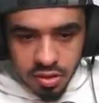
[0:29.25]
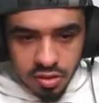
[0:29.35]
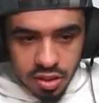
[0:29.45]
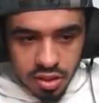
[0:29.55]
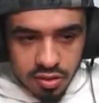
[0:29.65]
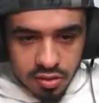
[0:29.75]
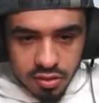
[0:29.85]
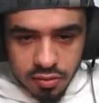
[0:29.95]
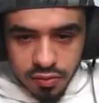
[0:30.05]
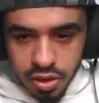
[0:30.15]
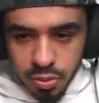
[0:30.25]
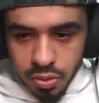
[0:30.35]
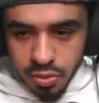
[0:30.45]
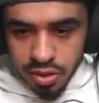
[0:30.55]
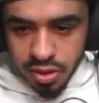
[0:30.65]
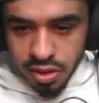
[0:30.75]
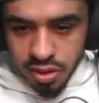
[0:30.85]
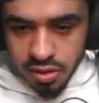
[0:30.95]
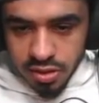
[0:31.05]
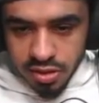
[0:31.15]
Alright. First one was an
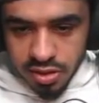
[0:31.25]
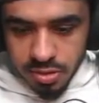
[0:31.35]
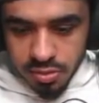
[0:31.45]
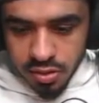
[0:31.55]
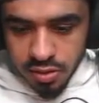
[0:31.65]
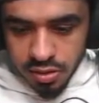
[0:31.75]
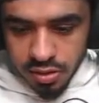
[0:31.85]
L. Let's keep going.